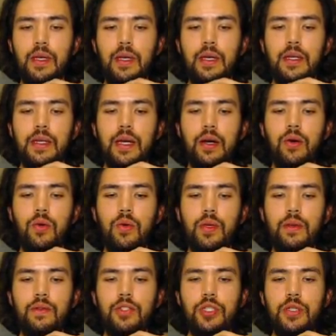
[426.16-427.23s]
Now,
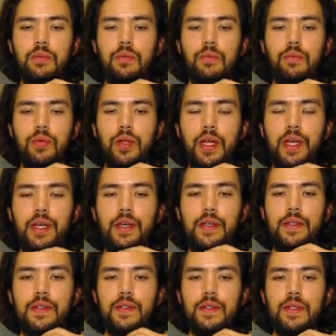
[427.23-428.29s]
if she
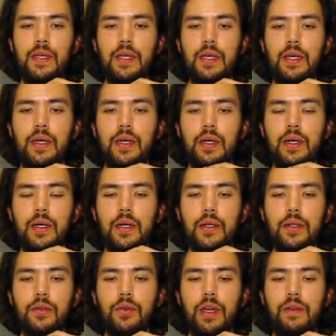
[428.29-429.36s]
plays
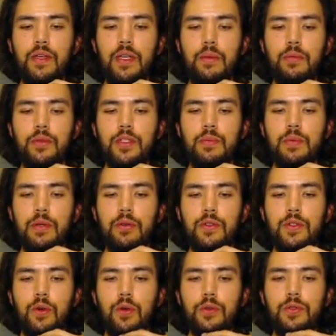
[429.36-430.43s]
Gravekeeper Spear
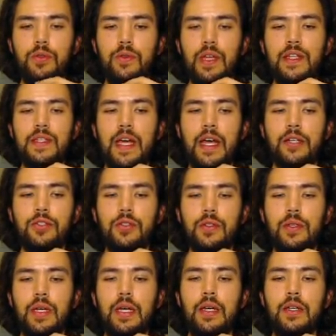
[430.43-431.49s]
Soldier, that's
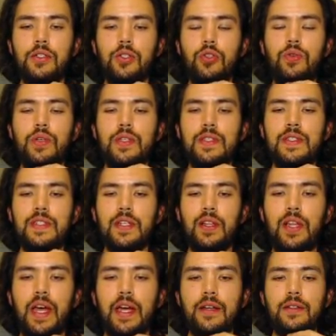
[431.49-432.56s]
actually... So you can
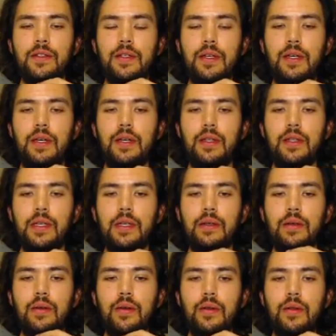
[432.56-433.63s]
select
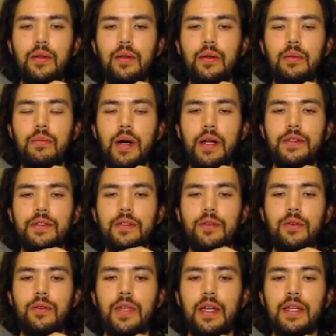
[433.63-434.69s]
the
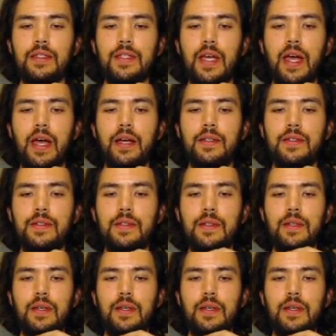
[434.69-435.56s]
monster that attacks